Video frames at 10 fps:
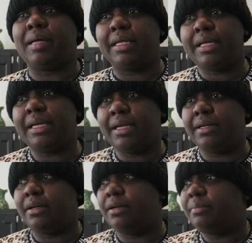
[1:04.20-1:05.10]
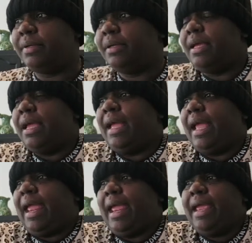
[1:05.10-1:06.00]
cleaning up
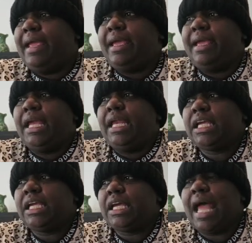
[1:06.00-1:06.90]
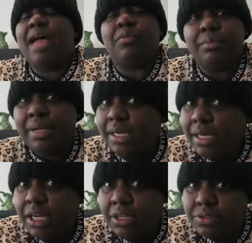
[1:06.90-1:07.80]
and I have a meeting
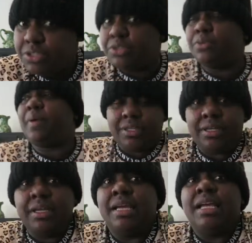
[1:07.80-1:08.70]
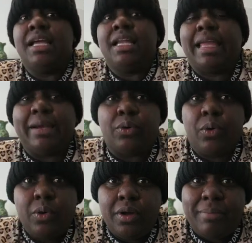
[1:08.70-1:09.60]
to go to. Later
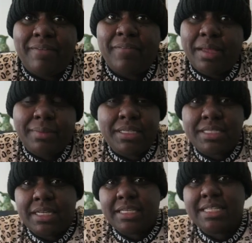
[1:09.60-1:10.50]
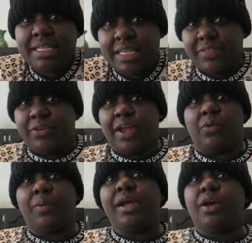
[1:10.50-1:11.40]
on, my family is getting together
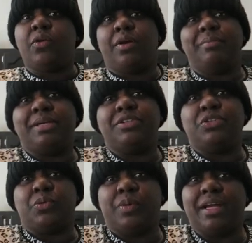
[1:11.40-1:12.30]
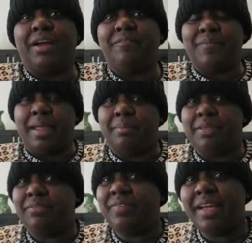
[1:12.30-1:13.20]
and we are going to be doing a
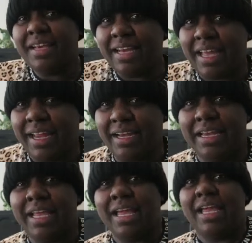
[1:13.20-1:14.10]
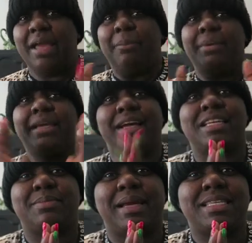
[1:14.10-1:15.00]
family fun night
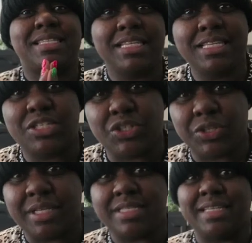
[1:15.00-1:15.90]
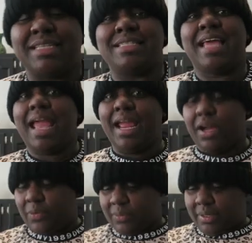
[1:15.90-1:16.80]
because my sister is in
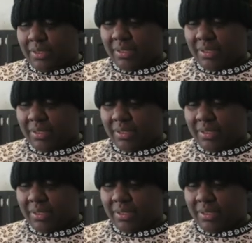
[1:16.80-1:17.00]
town